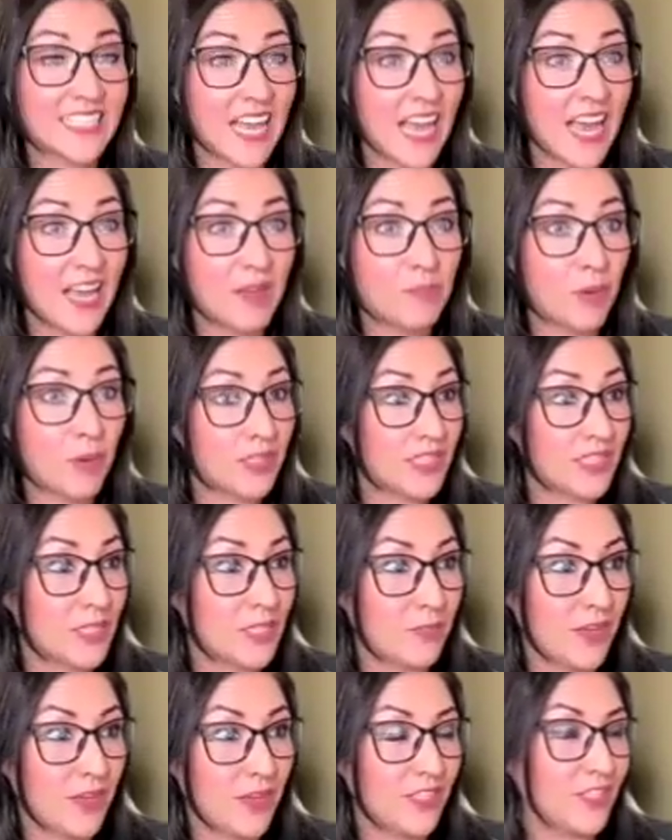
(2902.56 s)
and
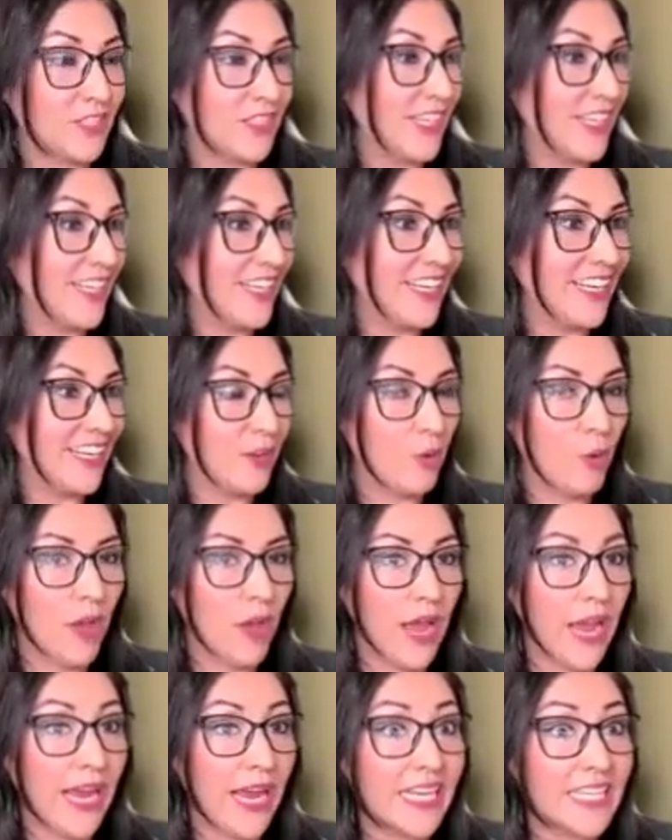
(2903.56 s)
participation,
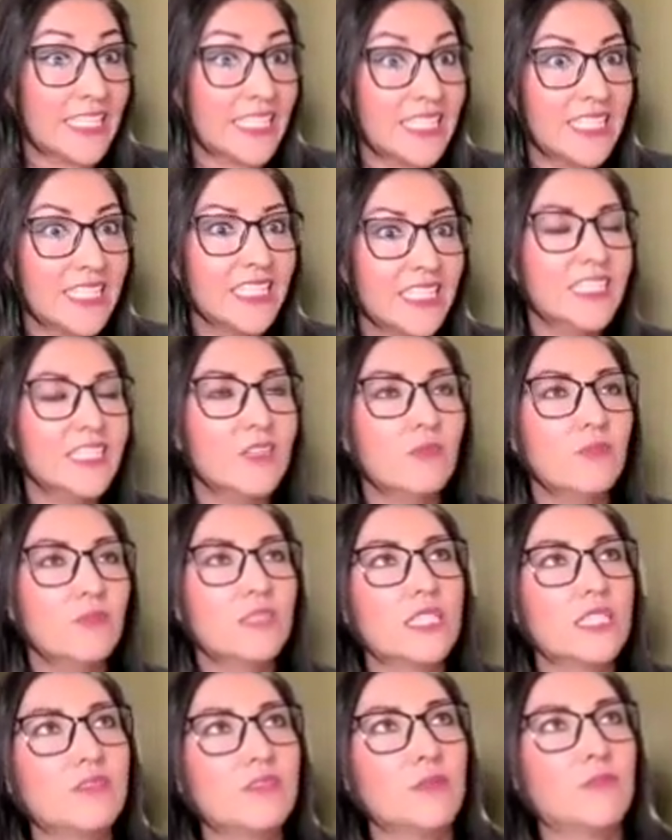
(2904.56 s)
and
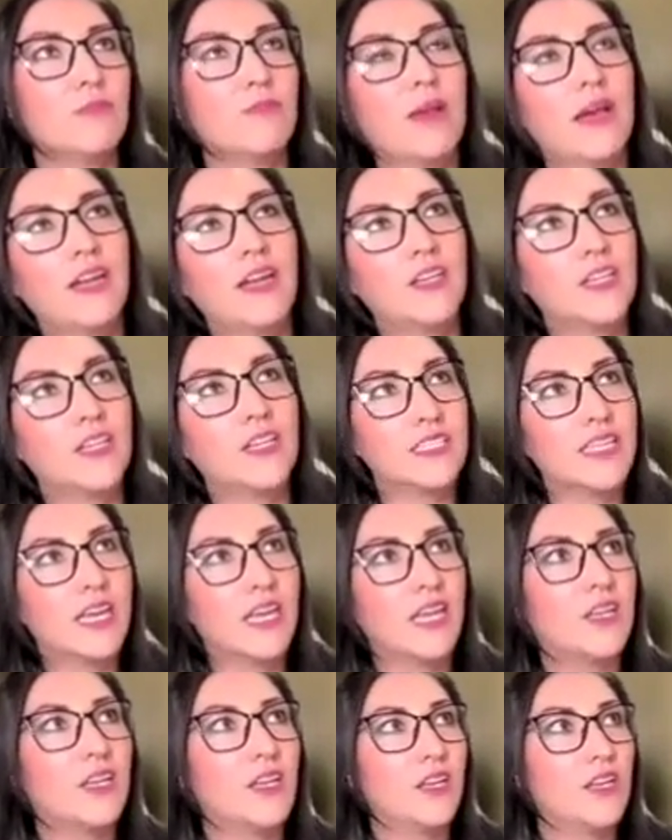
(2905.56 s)
what's even better is
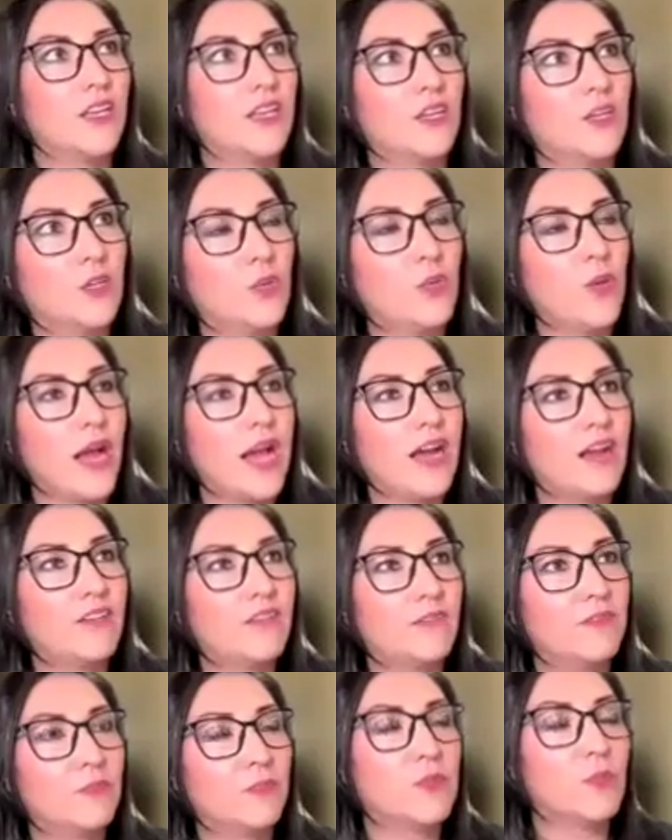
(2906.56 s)
then
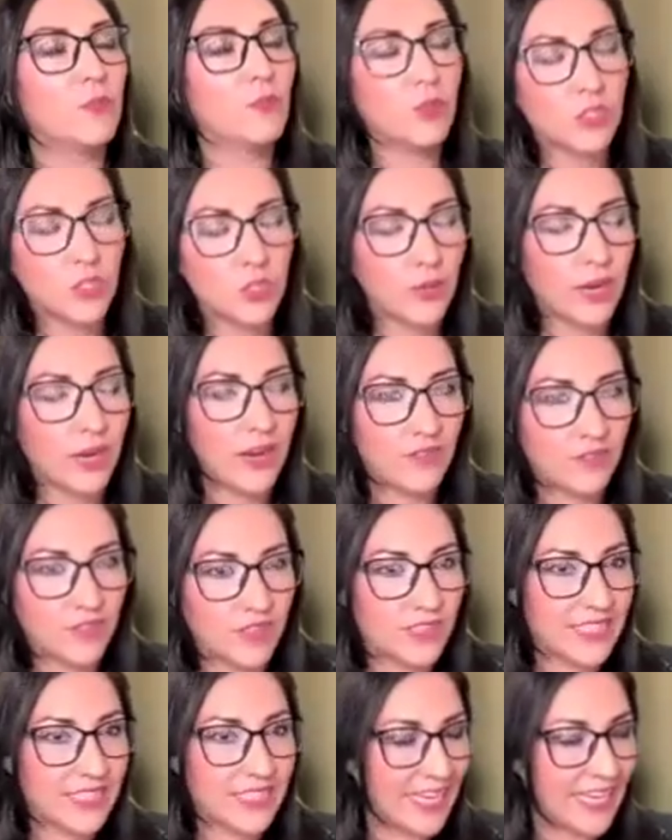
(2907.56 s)
once you have the
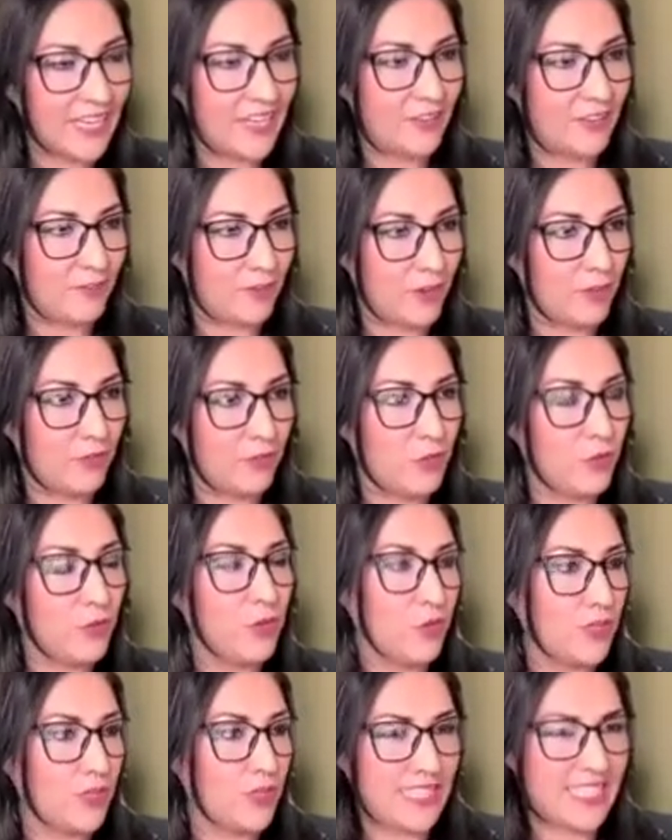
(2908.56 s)
data in front of you and
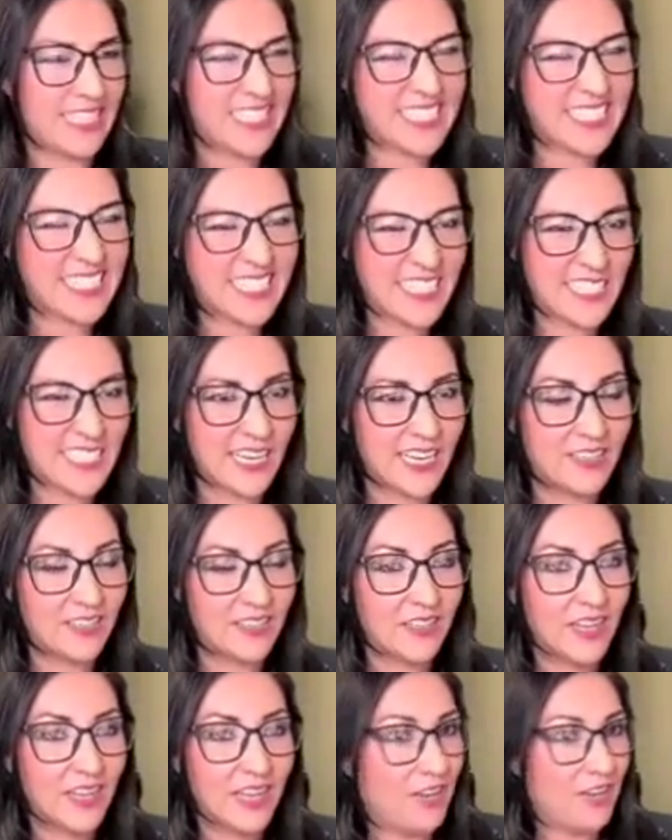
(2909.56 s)
you can see this is a dud,
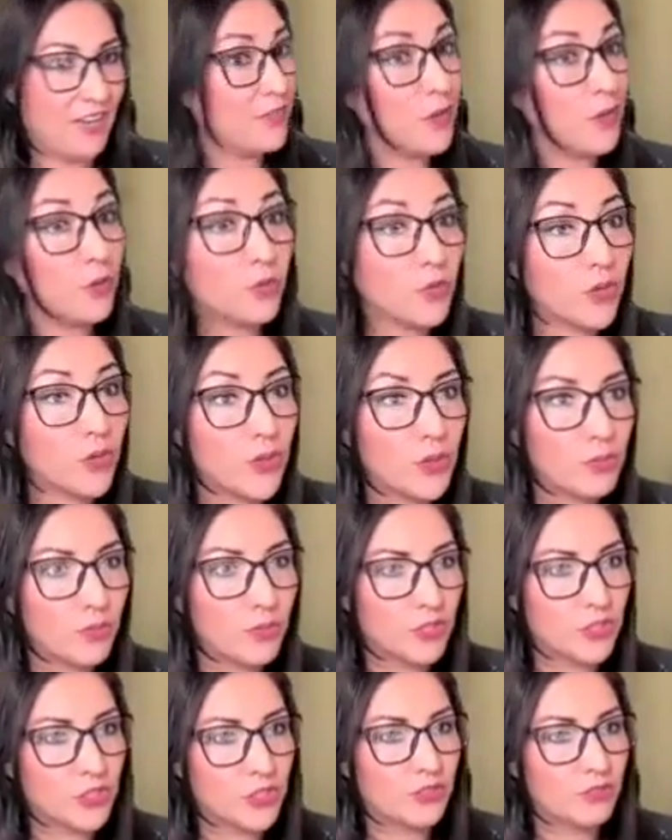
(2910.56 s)
and if they're really
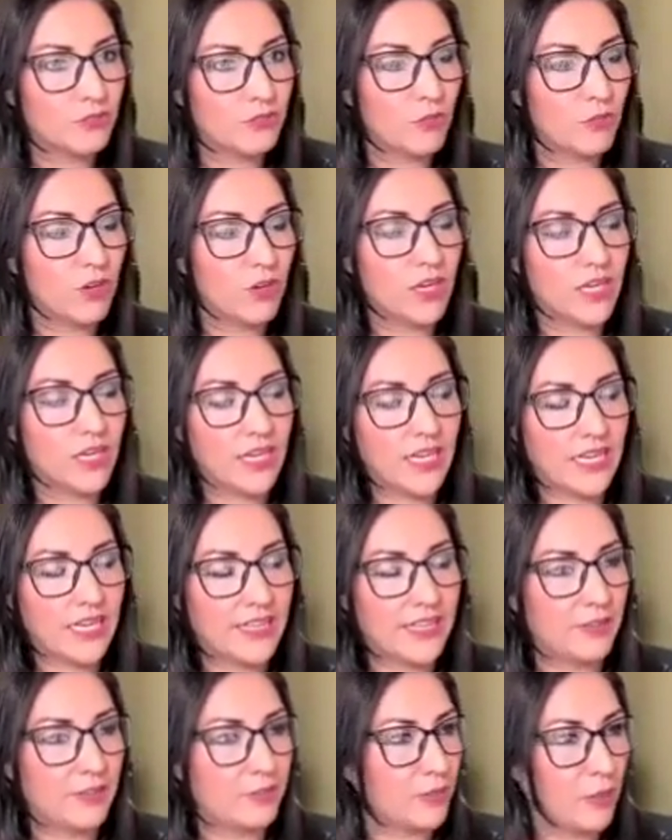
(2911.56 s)
pushing for it and
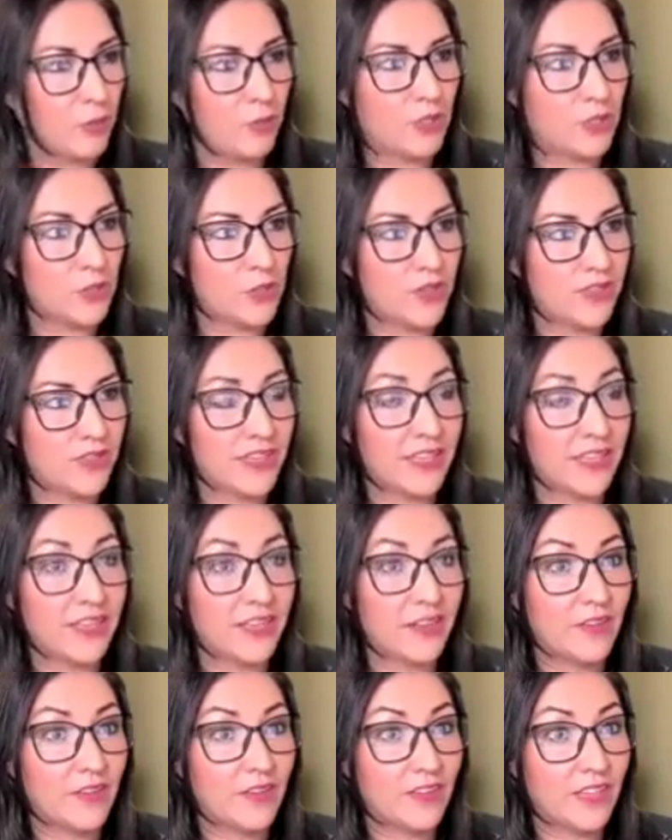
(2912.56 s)
they want to do it, then
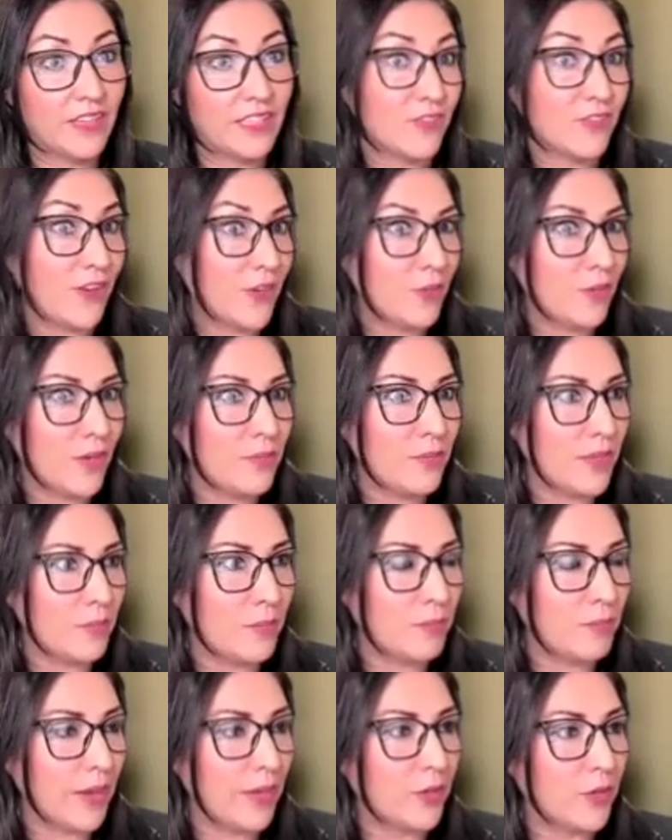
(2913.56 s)
let's find a way to make it
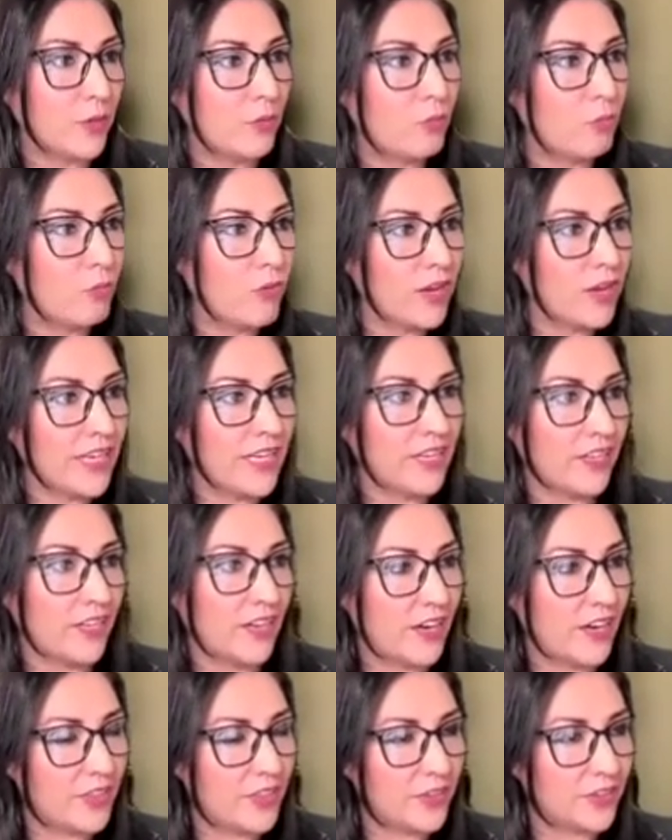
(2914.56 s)
better. What in our
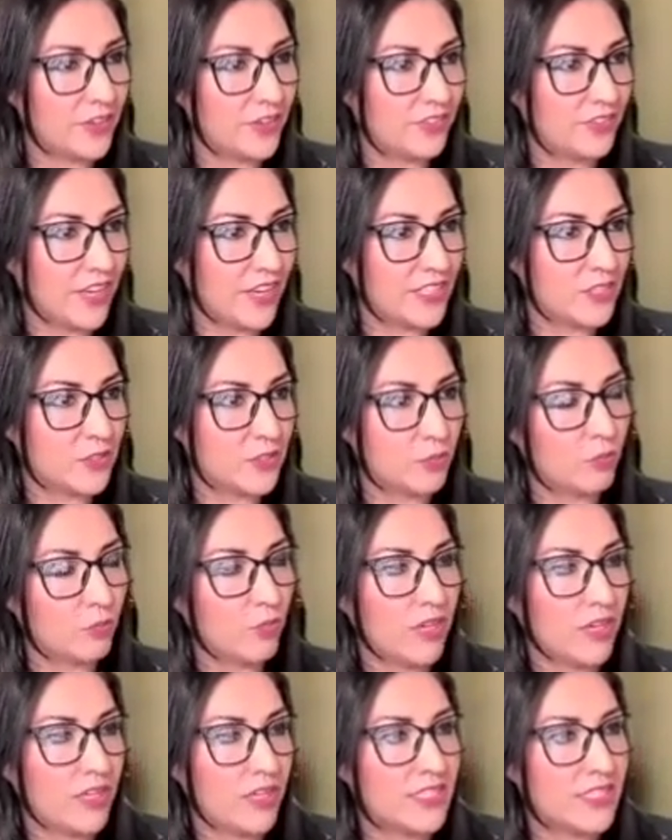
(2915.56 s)
other events, or
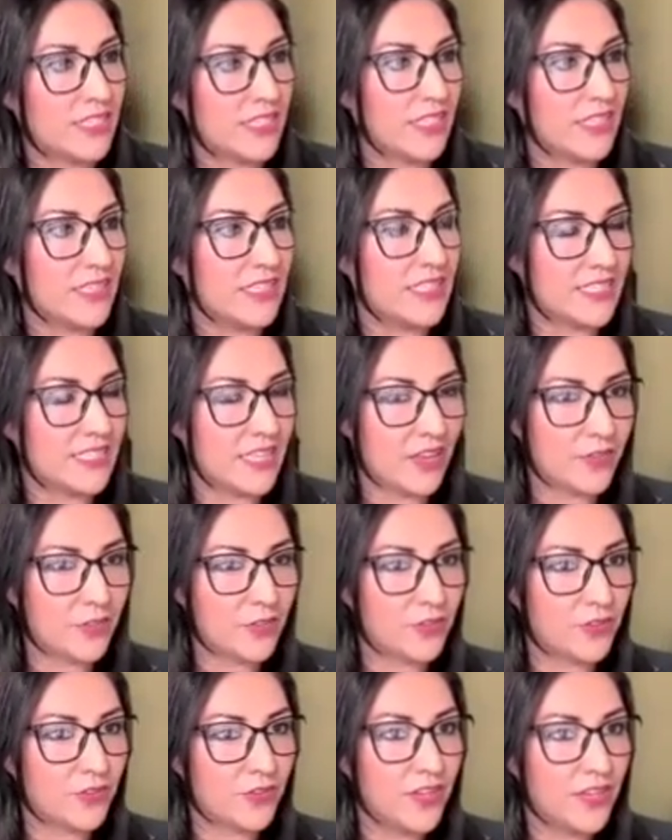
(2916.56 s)
what is it in these
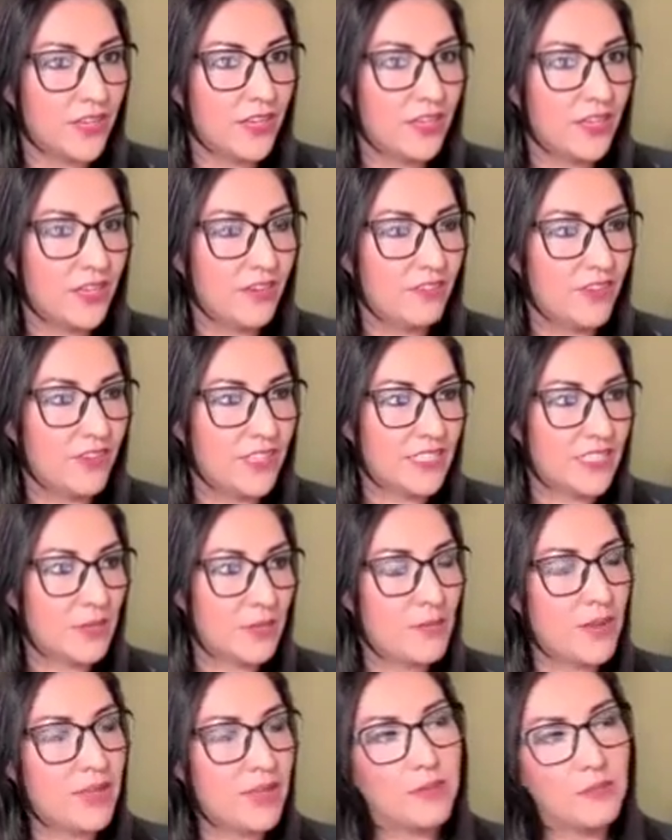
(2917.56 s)
other events that
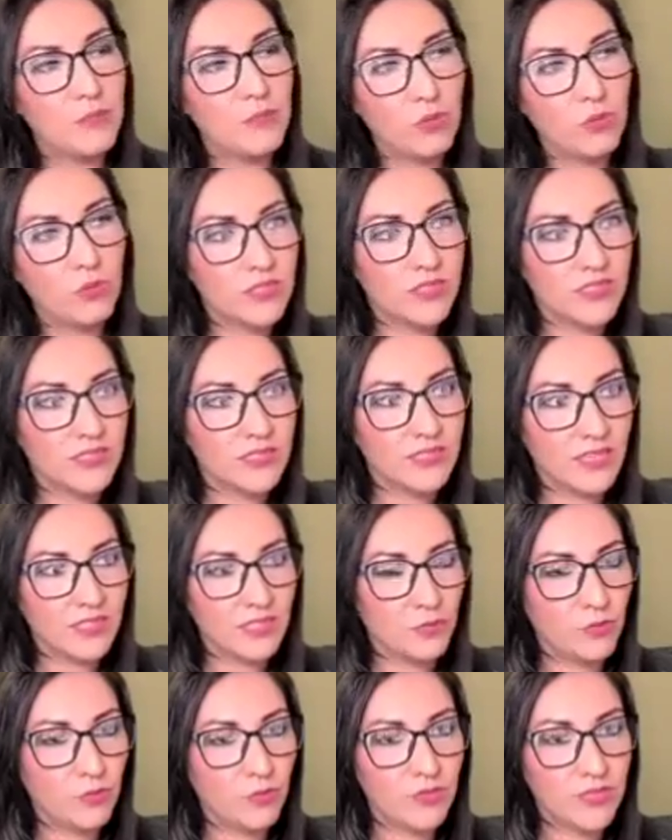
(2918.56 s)
made them more
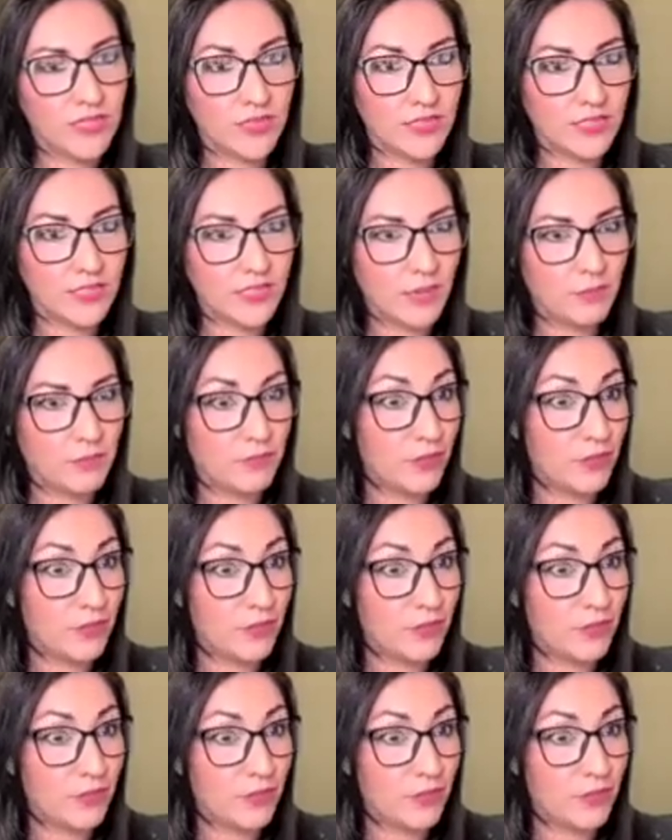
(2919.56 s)
successful? Was it the time of year?